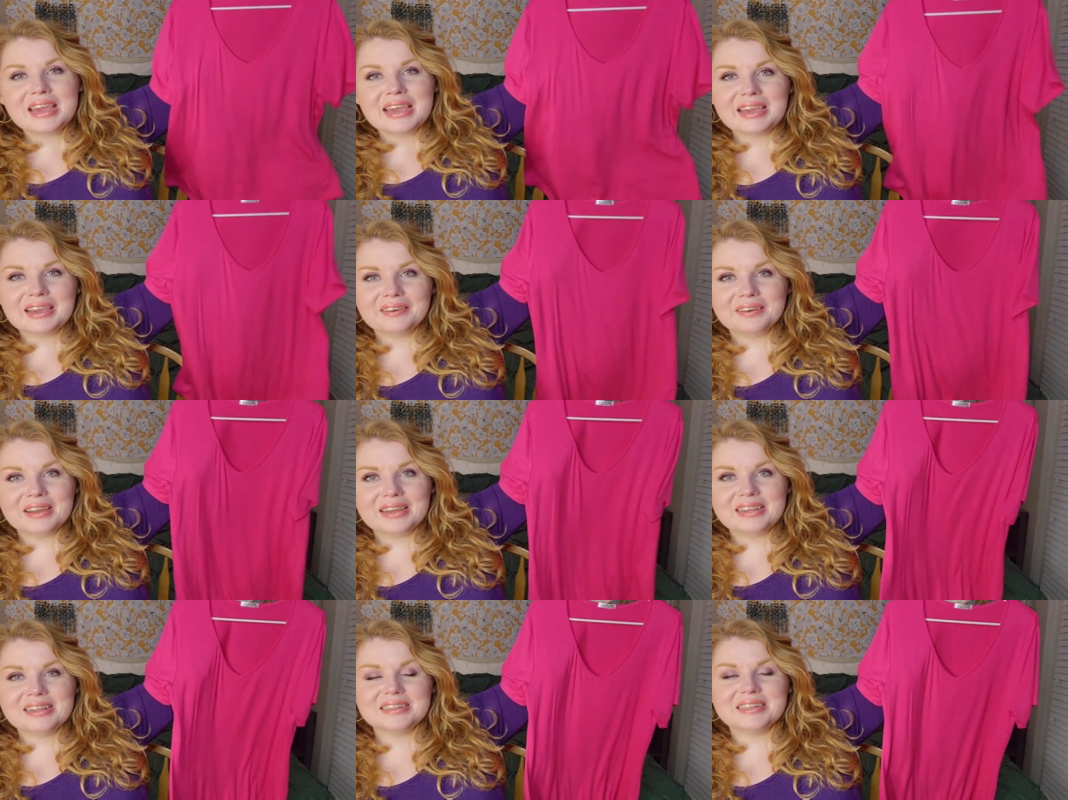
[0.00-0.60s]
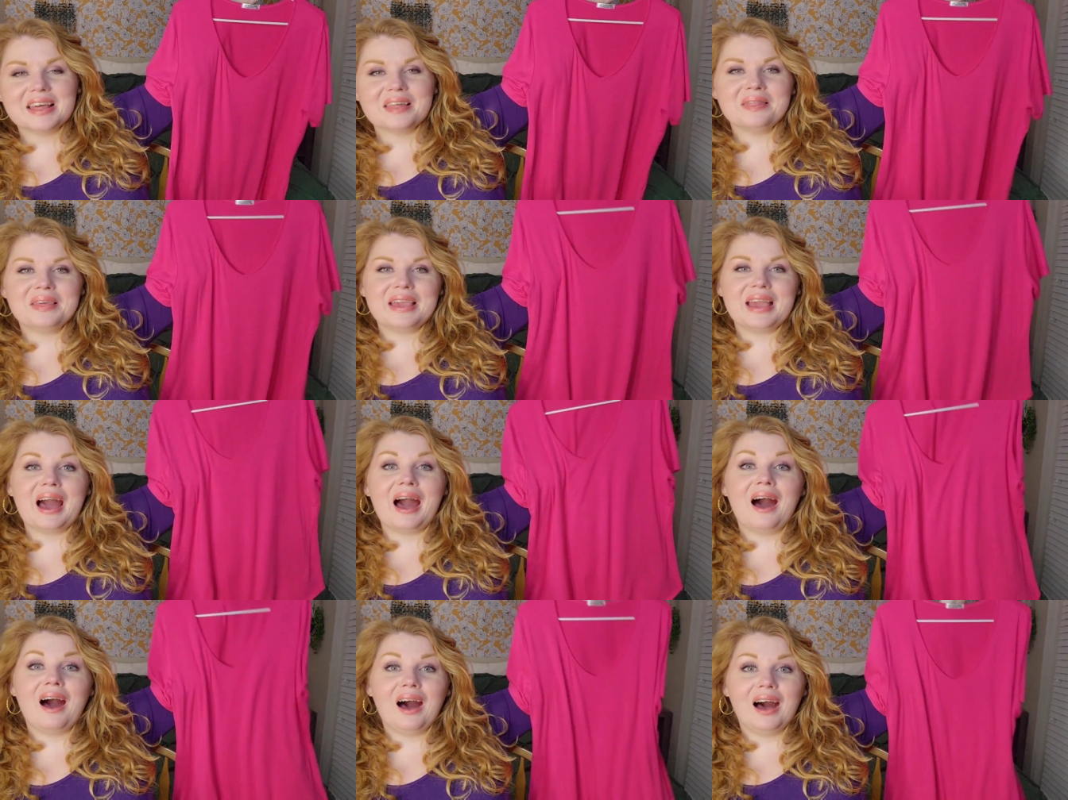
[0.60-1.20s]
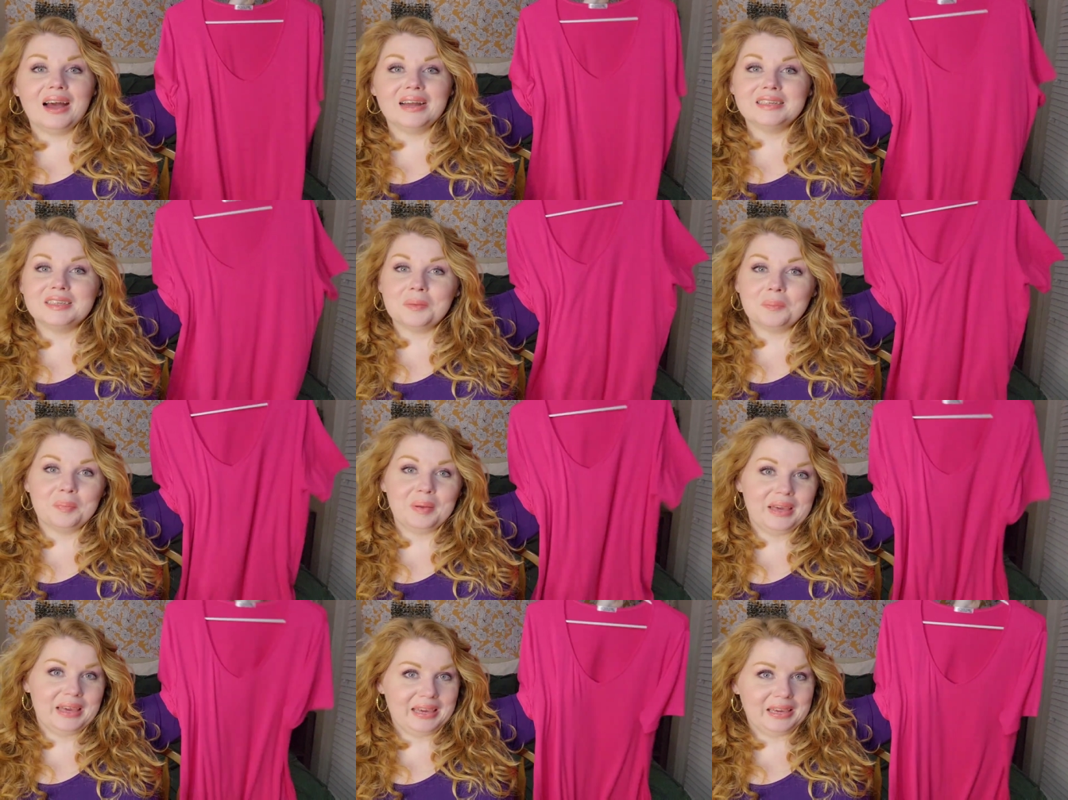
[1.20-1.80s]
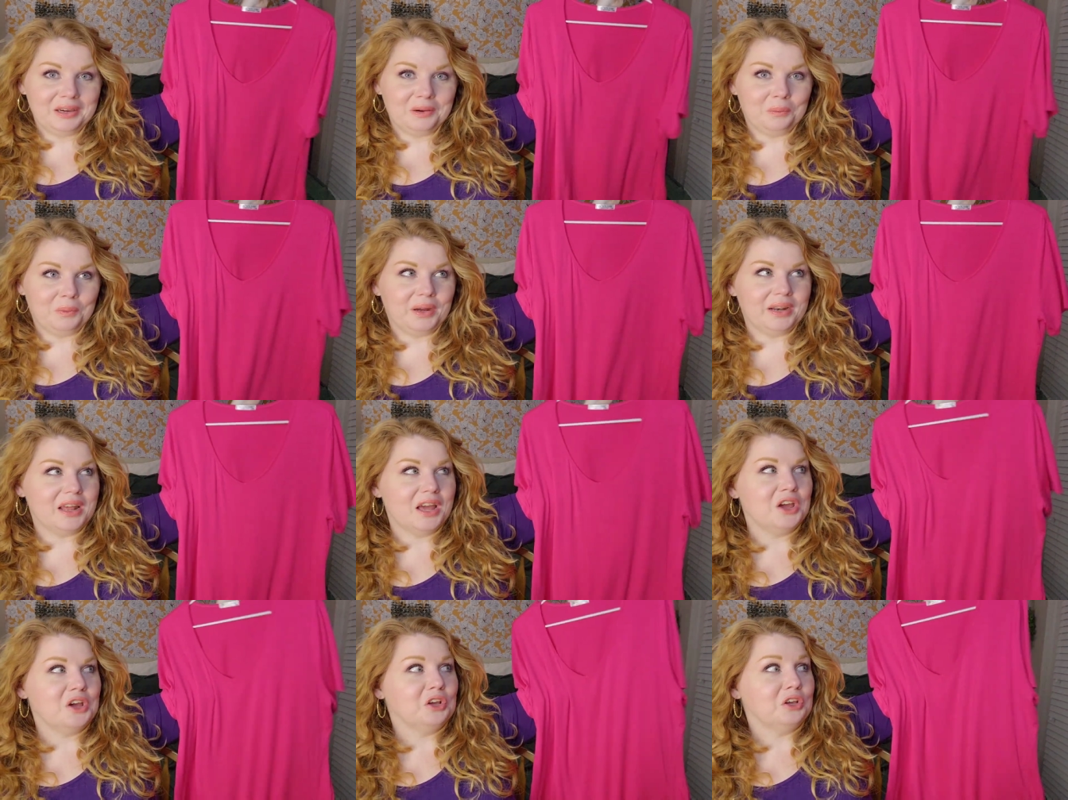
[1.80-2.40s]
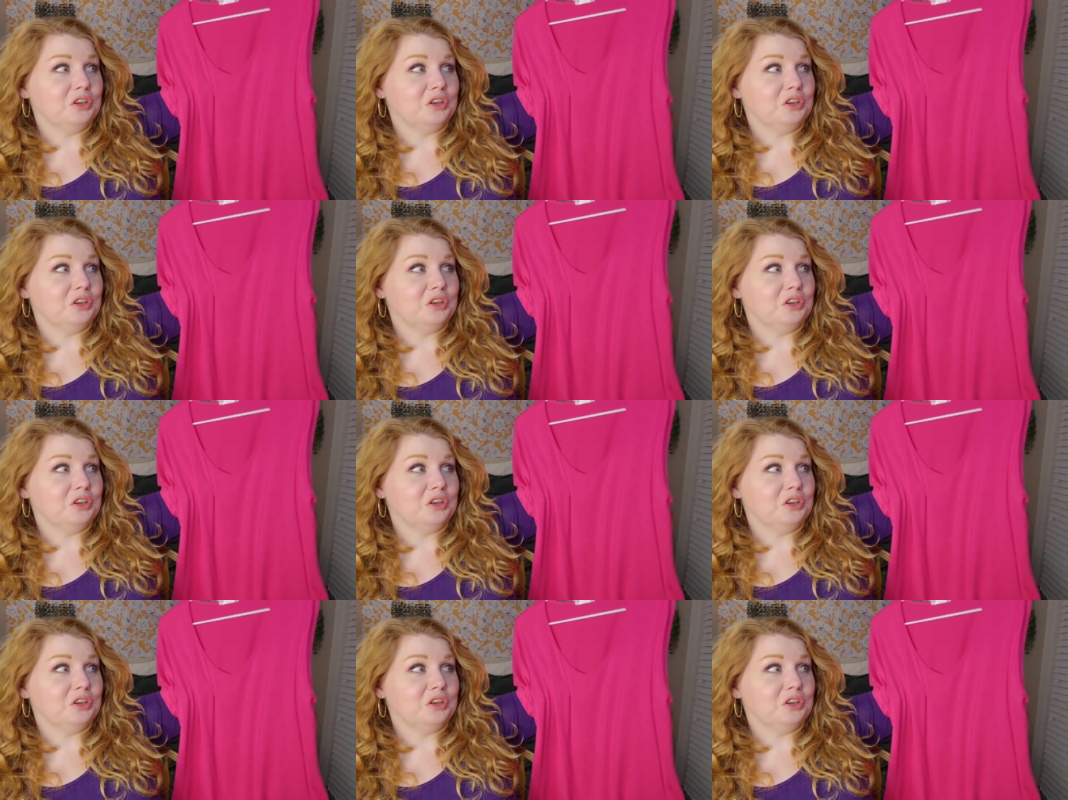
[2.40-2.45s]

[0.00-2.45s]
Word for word: Here is the hot pink one.